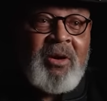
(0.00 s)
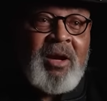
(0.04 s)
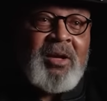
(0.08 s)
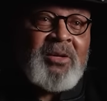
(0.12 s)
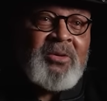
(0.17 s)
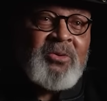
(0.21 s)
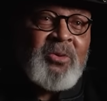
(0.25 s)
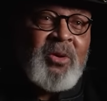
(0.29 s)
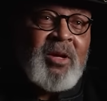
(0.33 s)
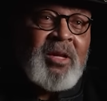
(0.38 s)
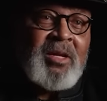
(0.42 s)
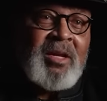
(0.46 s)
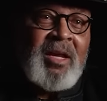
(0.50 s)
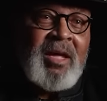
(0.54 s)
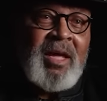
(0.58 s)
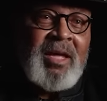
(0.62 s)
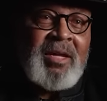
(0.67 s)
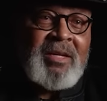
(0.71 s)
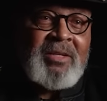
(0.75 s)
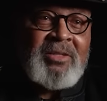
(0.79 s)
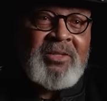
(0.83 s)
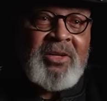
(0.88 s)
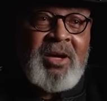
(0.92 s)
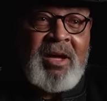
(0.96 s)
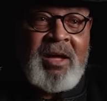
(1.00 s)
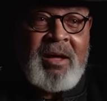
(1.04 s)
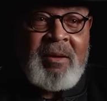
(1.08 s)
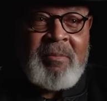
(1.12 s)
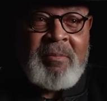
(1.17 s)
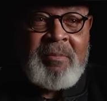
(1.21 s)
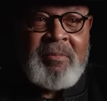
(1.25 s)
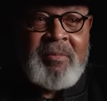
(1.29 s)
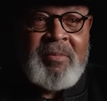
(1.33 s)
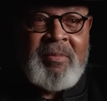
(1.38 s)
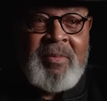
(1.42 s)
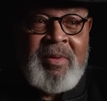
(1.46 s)
graduated, I had a
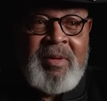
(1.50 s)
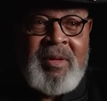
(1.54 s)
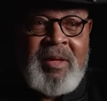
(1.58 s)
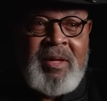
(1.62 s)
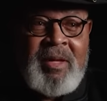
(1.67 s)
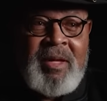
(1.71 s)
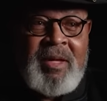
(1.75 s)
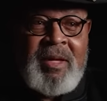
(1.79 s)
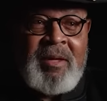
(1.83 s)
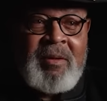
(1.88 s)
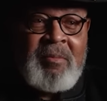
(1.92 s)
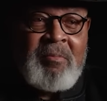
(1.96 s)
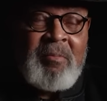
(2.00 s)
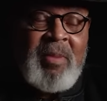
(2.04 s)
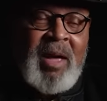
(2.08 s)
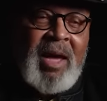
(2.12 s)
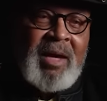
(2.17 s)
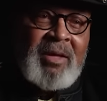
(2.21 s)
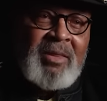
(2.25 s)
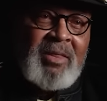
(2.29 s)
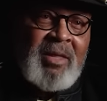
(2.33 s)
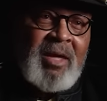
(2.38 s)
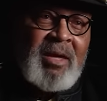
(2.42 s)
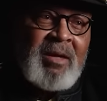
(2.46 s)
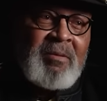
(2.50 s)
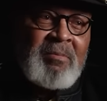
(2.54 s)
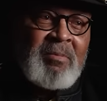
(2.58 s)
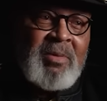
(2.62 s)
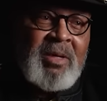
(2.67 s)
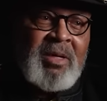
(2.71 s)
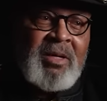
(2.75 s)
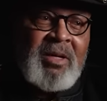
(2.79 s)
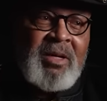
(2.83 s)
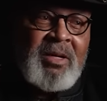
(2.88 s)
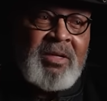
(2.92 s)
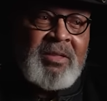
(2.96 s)
job back then
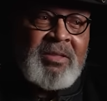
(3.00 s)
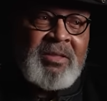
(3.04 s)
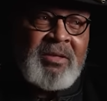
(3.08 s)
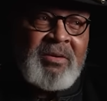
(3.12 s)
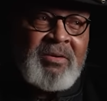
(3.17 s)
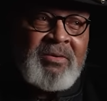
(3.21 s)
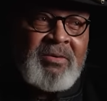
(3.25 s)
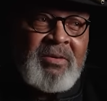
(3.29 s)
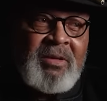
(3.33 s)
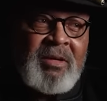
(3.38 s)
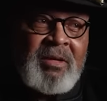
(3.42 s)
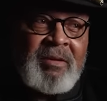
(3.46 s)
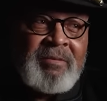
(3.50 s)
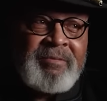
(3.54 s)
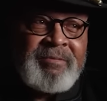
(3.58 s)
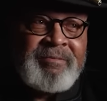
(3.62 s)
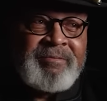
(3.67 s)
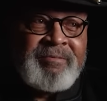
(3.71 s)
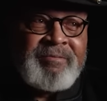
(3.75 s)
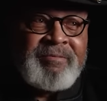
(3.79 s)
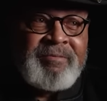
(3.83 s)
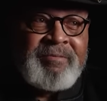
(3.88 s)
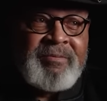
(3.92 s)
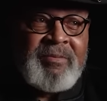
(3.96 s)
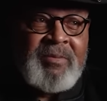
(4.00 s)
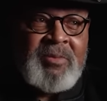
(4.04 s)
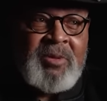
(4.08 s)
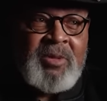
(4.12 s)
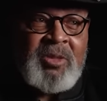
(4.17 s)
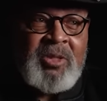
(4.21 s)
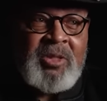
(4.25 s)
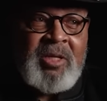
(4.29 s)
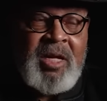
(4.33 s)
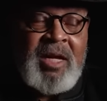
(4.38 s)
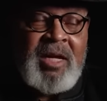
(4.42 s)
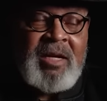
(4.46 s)
because of the
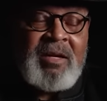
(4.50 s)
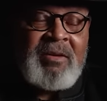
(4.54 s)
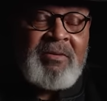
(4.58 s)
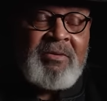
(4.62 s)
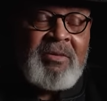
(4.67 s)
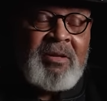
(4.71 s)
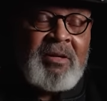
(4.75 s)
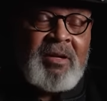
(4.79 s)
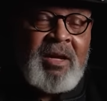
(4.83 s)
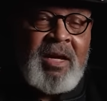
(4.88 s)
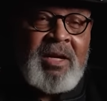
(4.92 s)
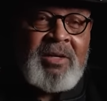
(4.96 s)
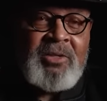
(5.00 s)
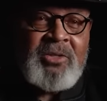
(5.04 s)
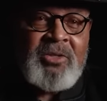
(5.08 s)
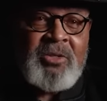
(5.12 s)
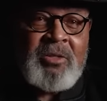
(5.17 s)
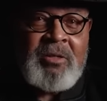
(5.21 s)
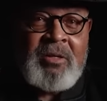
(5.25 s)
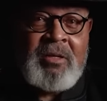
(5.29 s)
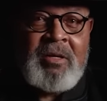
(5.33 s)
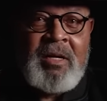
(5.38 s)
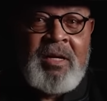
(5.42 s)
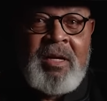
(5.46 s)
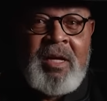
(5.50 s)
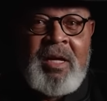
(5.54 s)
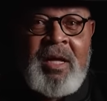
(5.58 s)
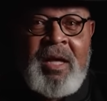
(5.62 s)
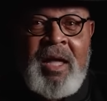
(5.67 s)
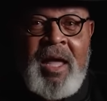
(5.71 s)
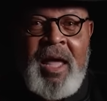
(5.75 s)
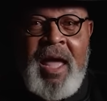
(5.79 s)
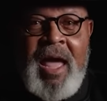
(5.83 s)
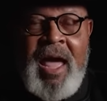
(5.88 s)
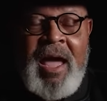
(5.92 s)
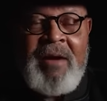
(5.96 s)
state of the nation.
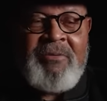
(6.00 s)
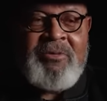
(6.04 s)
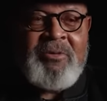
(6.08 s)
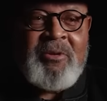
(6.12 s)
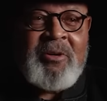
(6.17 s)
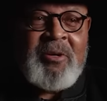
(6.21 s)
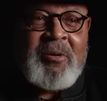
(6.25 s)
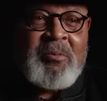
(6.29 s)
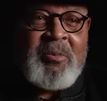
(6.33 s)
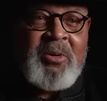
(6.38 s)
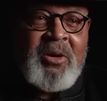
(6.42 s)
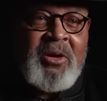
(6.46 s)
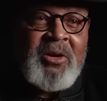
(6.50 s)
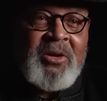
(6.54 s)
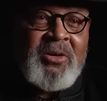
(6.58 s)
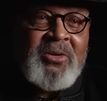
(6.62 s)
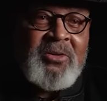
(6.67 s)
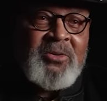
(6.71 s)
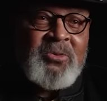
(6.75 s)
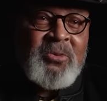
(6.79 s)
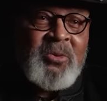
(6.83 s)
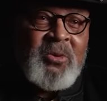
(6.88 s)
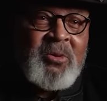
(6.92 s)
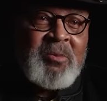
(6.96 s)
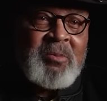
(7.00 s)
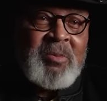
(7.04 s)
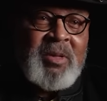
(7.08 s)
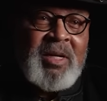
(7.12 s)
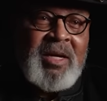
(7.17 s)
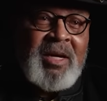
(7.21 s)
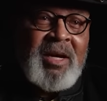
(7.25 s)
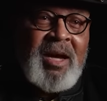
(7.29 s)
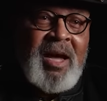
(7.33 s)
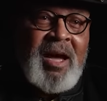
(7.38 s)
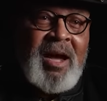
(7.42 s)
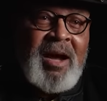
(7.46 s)
African Americans weren't
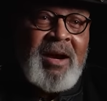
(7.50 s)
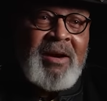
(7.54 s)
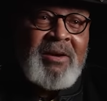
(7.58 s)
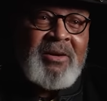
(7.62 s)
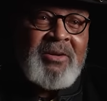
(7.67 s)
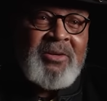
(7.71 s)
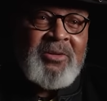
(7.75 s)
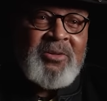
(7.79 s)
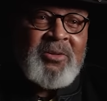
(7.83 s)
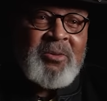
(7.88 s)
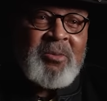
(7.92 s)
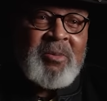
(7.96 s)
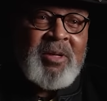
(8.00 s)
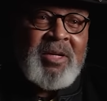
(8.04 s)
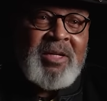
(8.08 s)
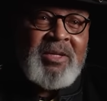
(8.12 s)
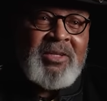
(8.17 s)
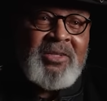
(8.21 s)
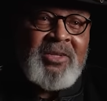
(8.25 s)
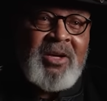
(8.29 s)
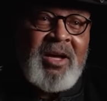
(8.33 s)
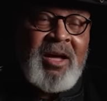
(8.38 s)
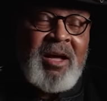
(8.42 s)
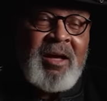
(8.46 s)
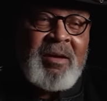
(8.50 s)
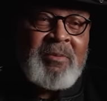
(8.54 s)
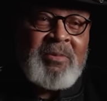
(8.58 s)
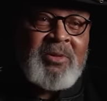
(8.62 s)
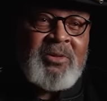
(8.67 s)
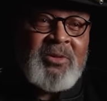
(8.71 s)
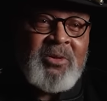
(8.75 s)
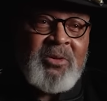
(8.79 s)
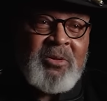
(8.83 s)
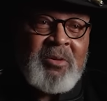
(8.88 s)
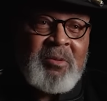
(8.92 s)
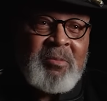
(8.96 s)
being hired in too many
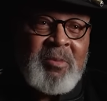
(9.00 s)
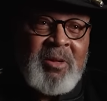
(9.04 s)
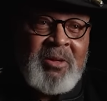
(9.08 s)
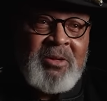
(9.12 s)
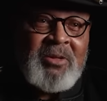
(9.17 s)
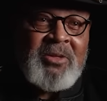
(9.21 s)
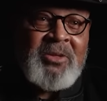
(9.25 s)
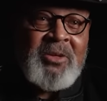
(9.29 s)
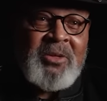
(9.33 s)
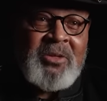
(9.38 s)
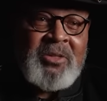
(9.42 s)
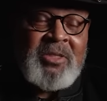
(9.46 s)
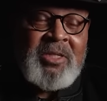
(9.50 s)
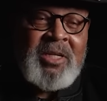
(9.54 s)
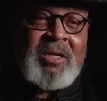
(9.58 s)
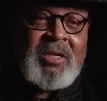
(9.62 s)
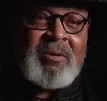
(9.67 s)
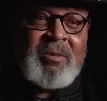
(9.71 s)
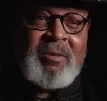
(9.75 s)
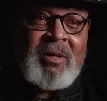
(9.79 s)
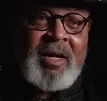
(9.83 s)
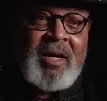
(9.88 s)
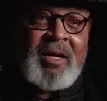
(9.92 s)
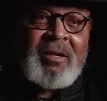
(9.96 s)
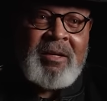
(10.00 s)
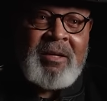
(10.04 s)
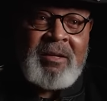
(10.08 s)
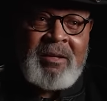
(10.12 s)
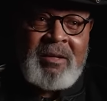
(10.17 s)
jobs, so the military seemed like